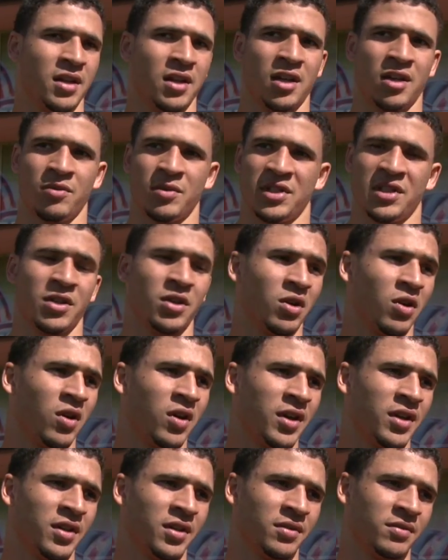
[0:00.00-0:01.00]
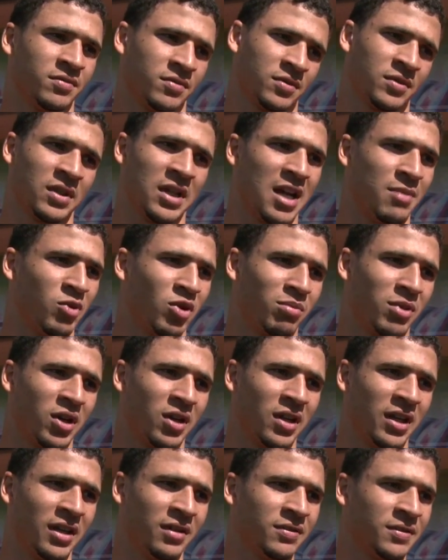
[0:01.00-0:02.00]
We're still going, and a lot more
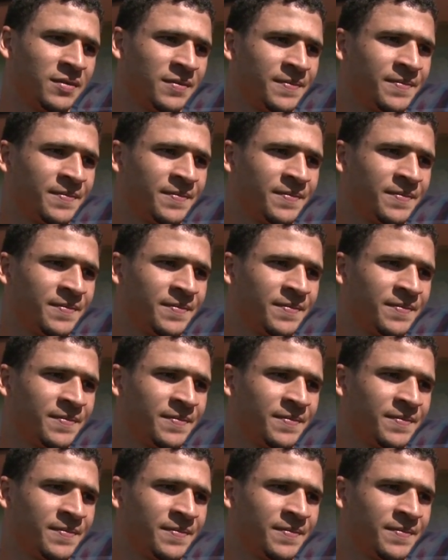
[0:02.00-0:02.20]
ball left.